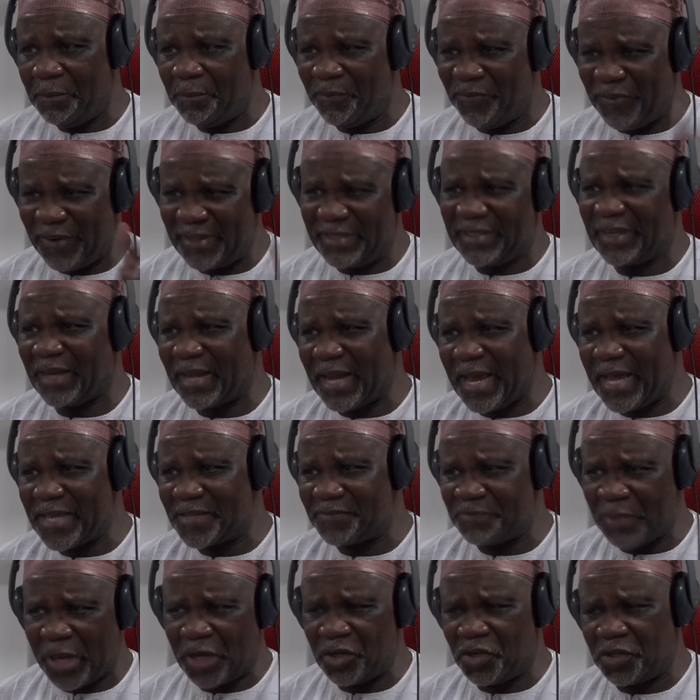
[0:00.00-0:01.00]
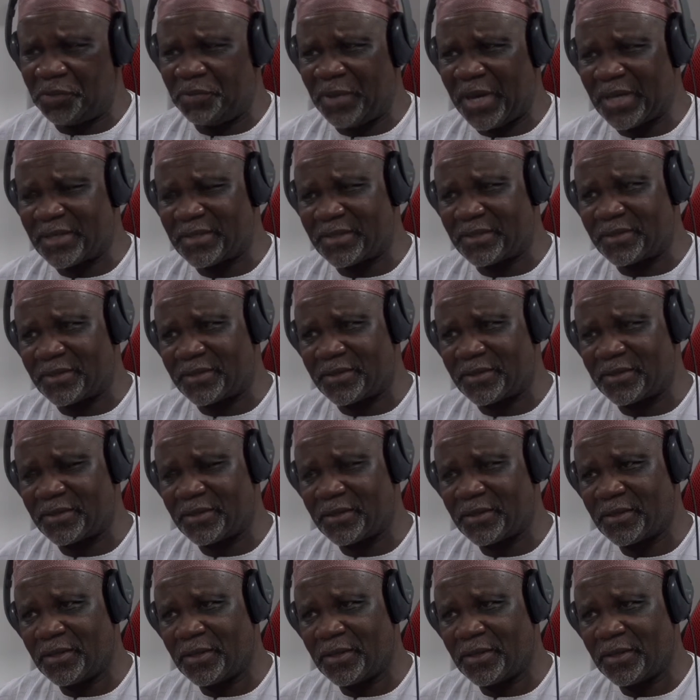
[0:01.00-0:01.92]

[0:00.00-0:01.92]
vandalized ballot boxes?